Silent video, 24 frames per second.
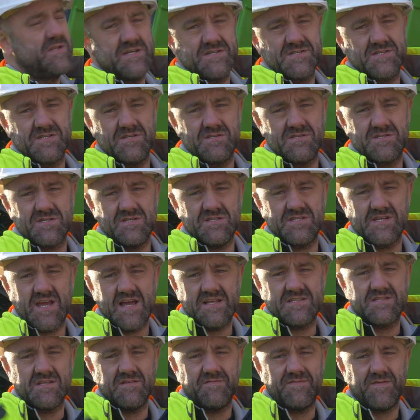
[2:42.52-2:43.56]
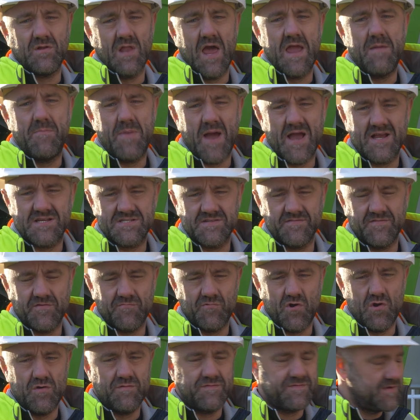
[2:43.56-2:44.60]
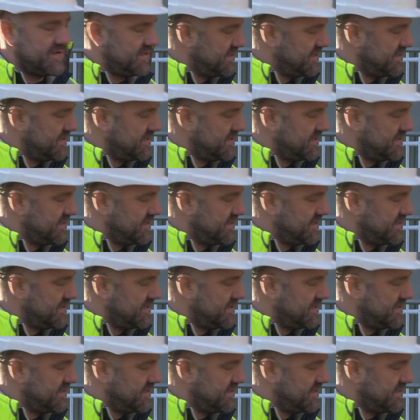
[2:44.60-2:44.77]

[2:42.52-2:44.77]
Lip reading: a distance and to get to the full apex of the roof.